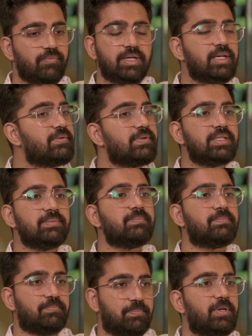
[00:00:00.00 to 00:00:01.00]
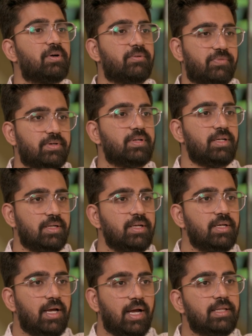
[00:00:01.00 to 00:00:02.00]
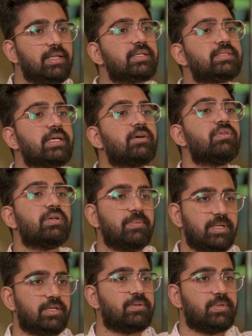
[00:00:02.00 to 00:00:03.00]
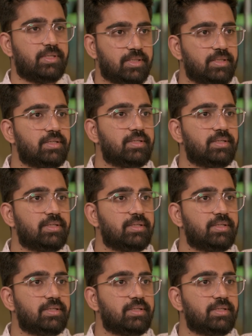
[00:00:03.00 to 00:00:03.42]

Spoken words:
We deliver them pure fuel, and there is accountability to it.